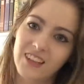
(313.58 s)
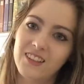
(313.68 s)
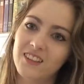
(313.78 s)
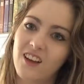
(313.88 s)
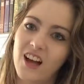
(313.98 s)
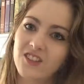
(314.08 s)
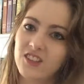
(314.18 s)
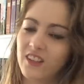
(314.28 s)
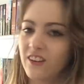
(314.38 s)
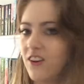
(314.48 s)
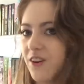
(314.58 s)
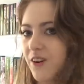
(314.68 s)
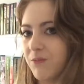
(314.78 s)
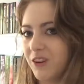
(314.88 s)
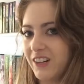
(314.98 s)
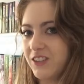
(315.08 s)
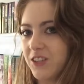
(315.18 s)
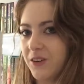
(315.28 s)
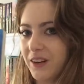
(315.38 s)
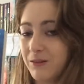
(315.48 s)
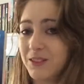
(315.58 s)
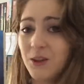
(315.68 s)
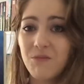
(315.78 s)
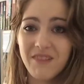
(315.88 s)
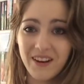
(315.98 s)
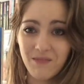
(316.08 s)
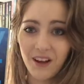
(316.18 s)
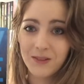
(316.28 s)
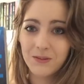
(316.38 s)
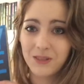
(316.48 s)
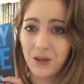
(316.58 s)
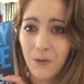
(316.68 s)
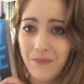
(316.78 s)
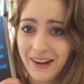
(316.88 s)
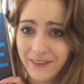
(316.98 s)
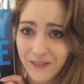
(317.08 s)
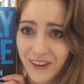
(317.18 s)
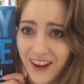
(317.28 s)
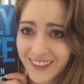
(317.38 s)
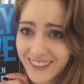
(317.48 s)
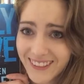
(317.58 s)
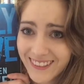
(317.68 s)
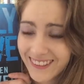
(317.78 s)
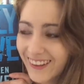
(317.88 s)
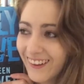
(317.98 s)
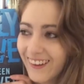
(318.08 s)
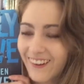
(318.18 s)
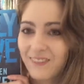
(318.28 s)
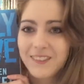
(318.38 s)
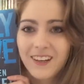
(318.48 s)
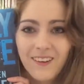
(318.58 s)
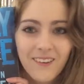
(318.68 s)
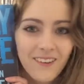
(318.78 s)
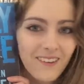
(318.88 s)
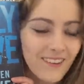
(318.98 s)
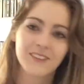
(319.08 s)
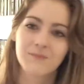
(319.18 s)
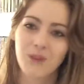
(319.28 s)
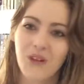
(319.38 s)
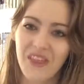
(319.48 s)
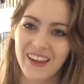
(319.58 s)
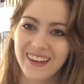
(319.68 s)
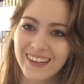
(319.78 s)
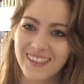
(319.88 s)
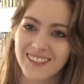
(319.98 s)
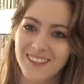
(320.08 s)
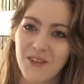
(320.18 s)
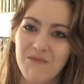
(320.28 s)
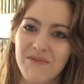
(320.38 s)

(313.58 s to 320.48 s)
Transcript: like this guy's just like, no, I'm not into you. He was so mean. Miles was so mean at first. I was like, oh, poor thing, he's so